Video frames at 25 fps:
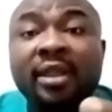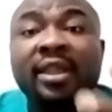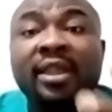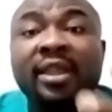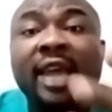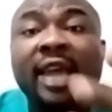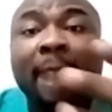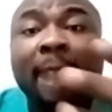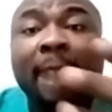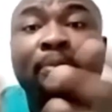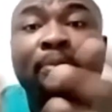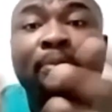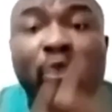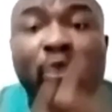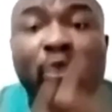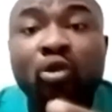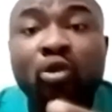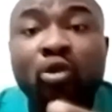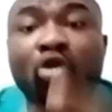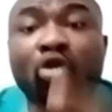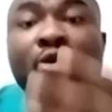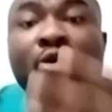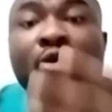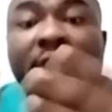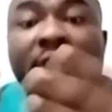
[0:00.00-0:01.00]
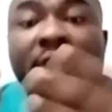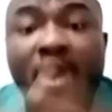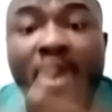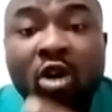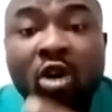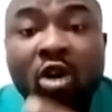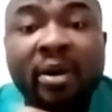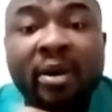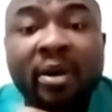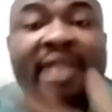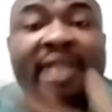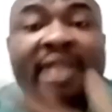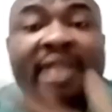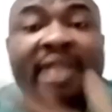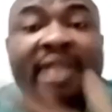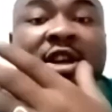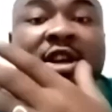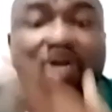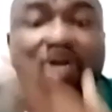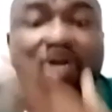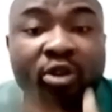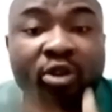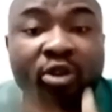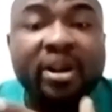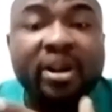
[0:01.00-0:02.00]
they are prone to recurrent
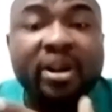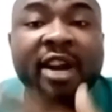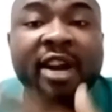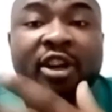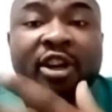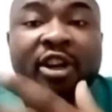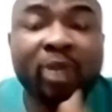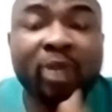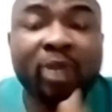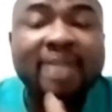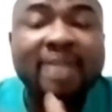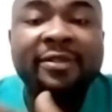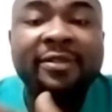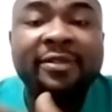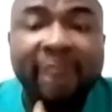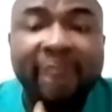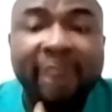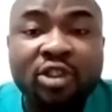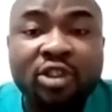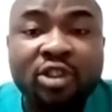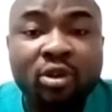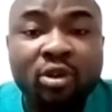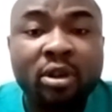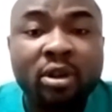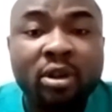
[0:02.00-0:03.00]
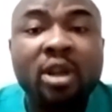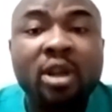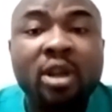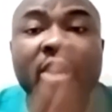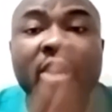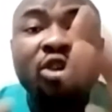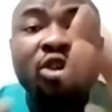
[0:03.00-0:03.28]
urinary tract infection.